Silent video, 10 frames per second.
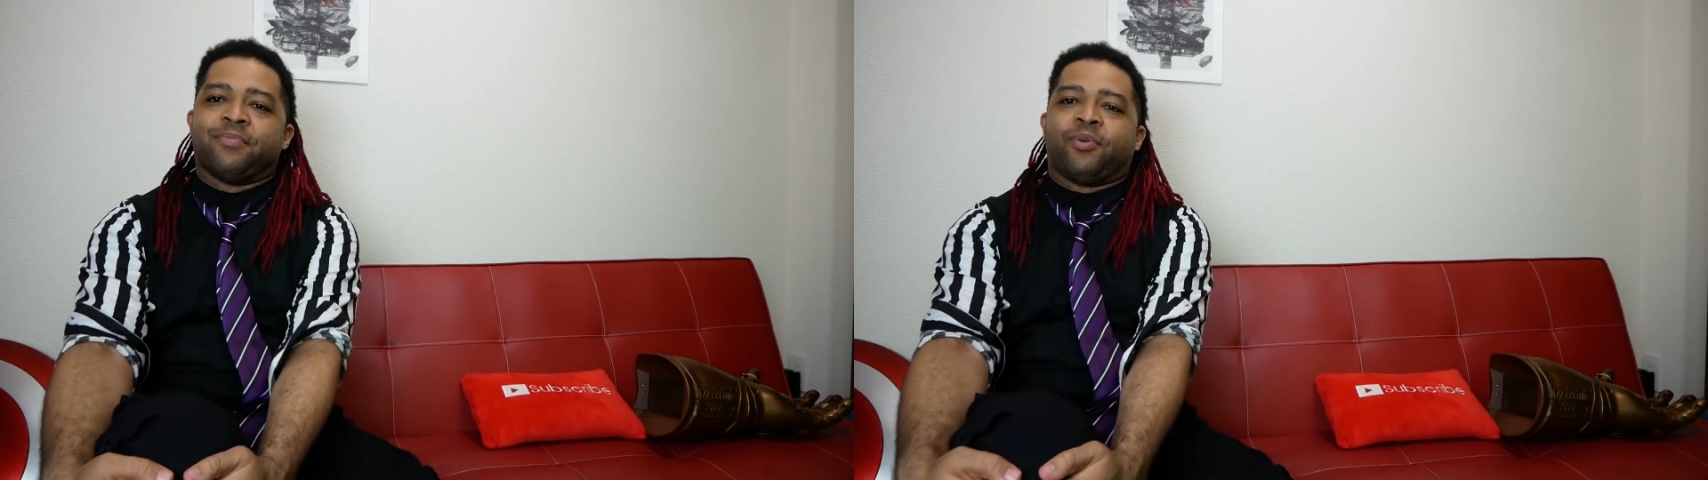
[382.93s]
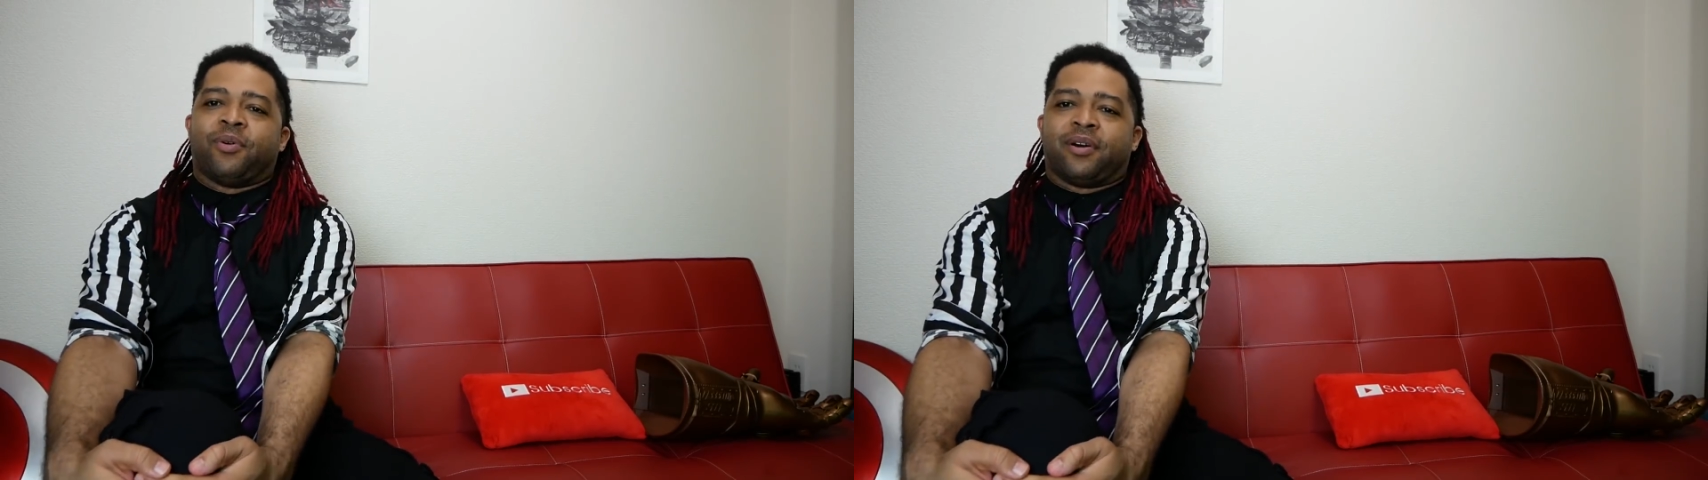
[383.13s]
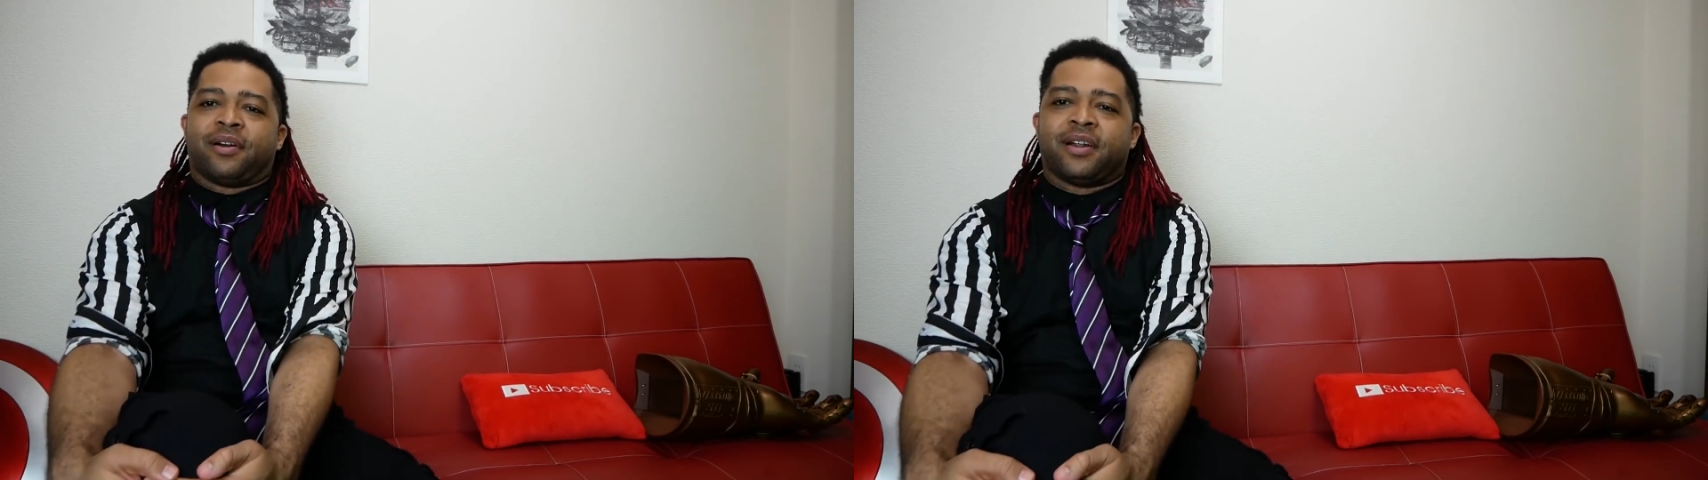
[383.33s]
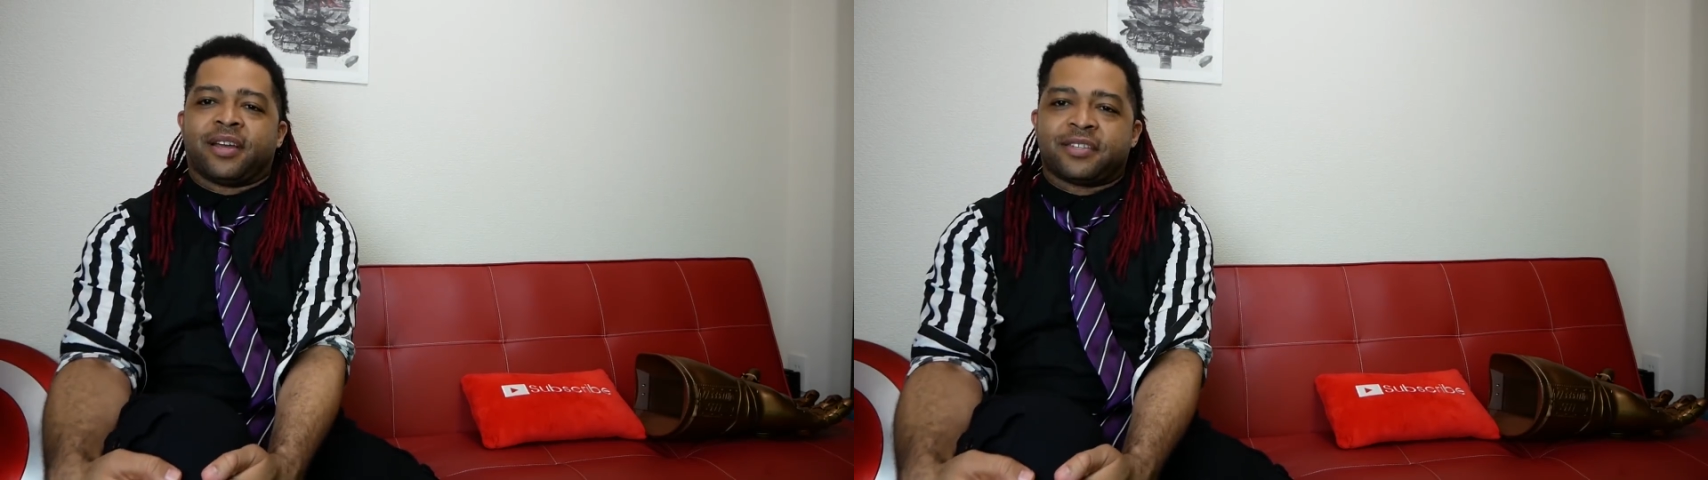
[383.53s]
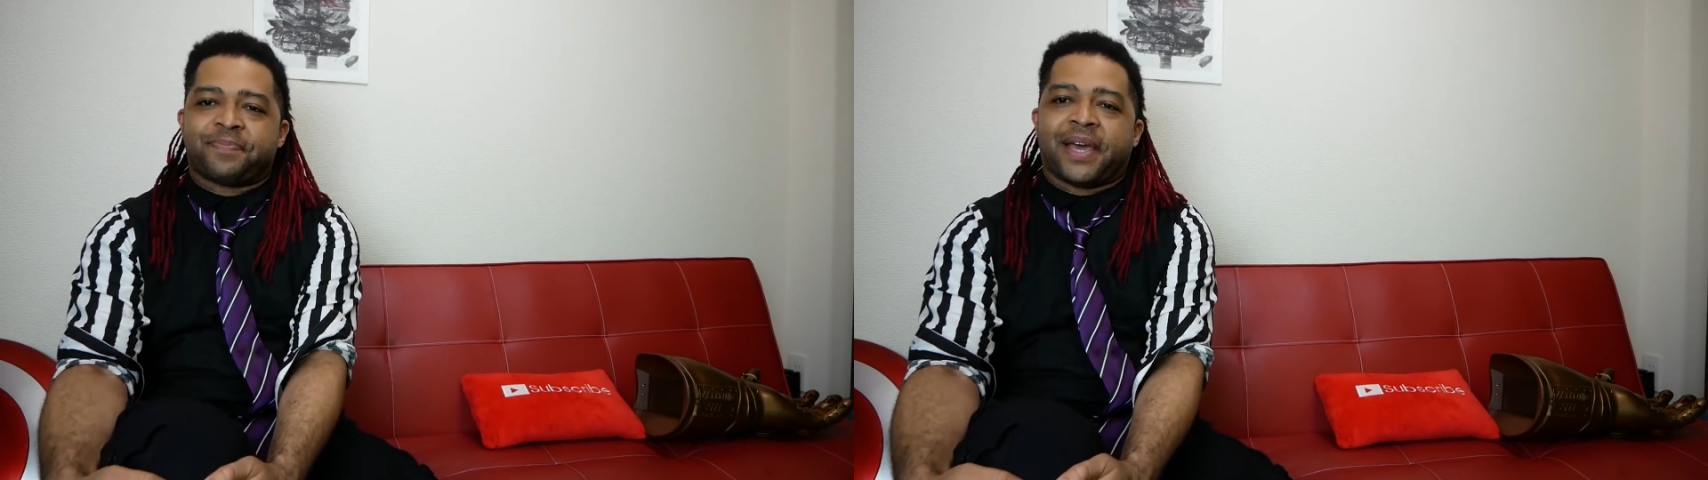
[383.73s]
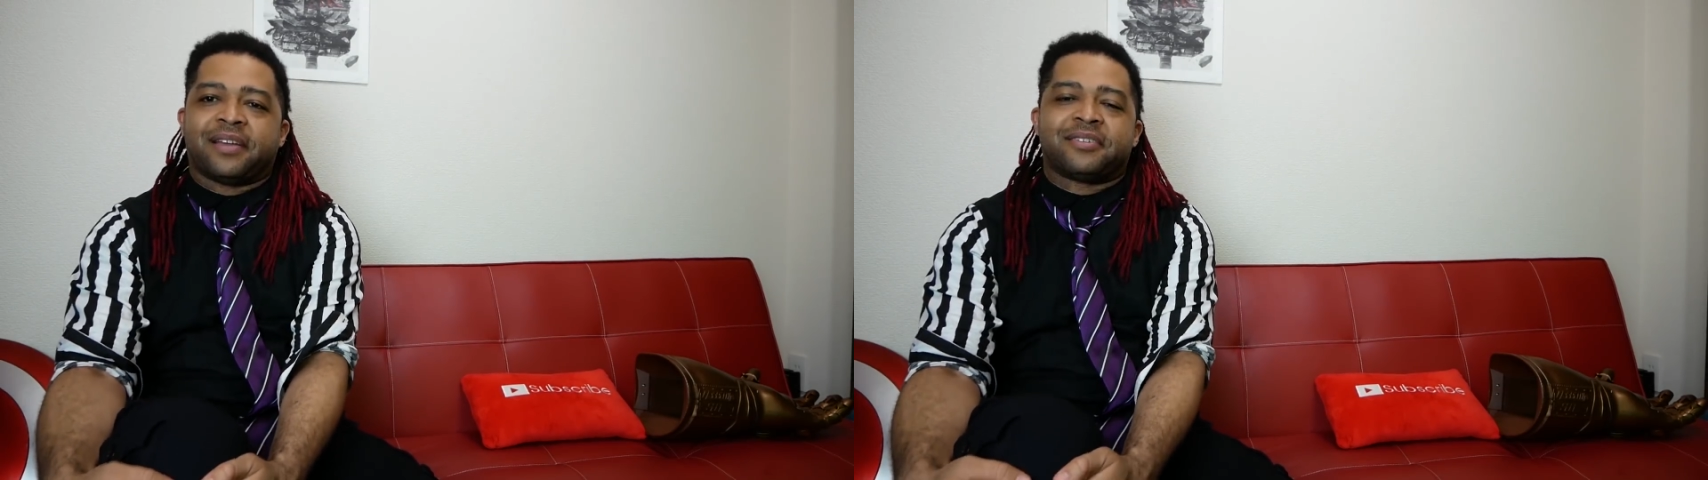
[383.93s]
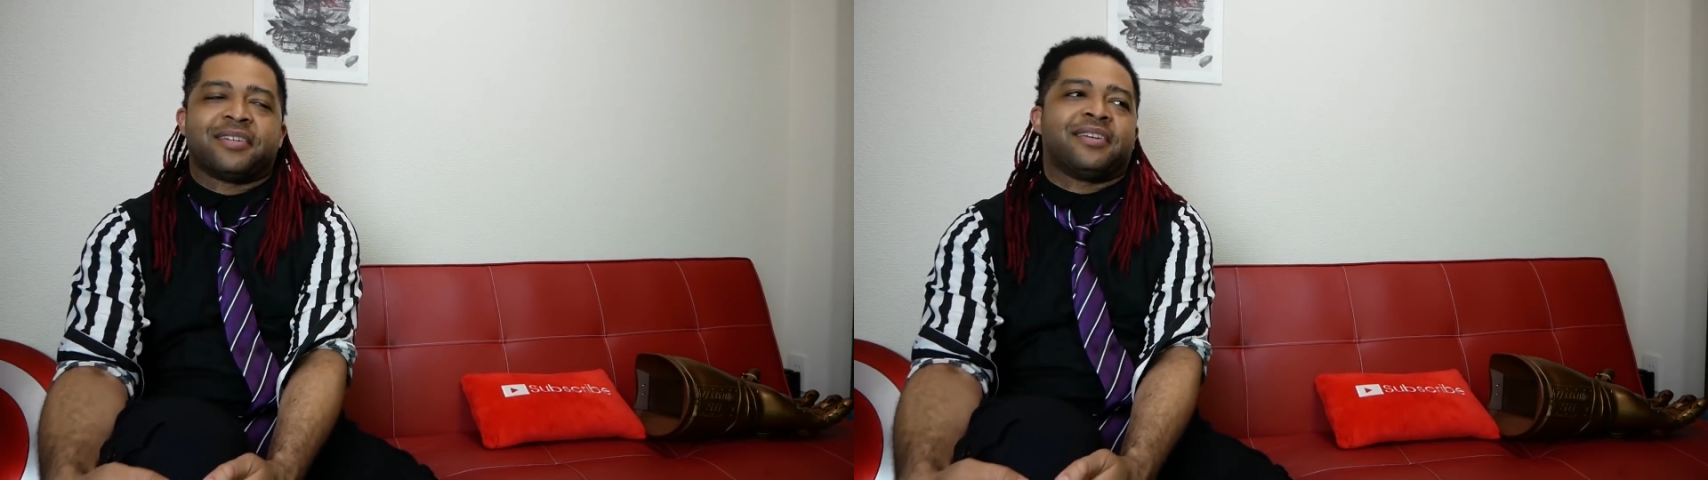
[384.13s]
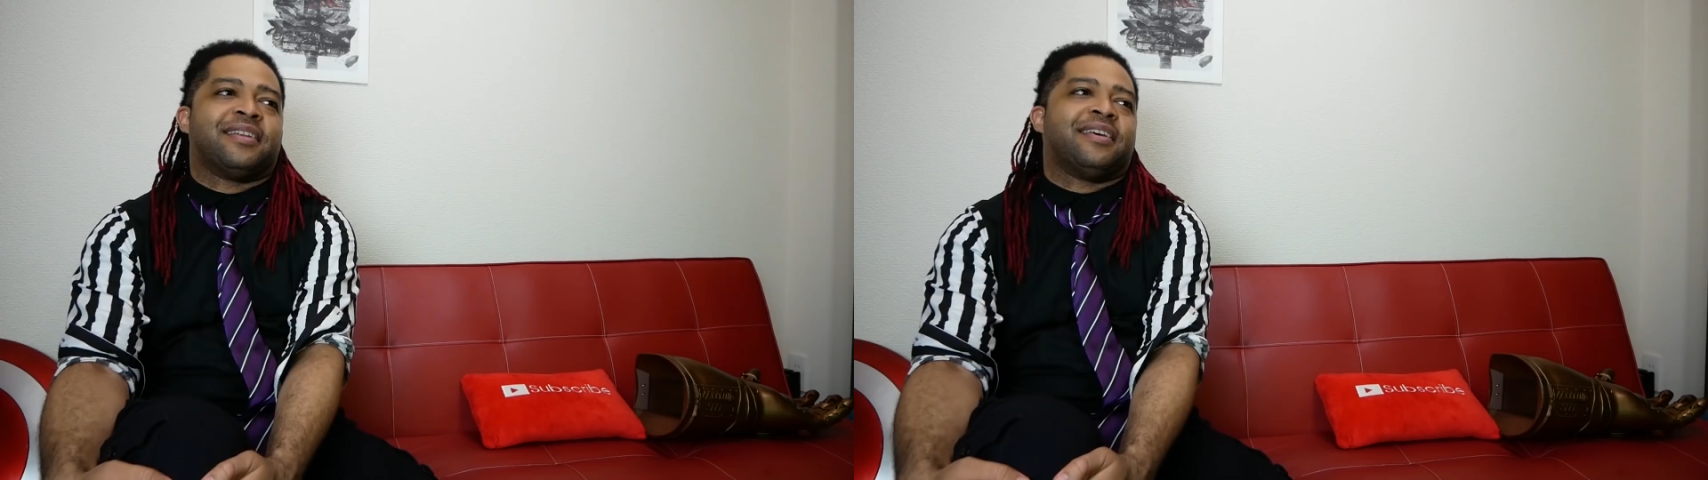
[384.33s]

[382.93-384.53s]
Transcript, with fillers: more expansion.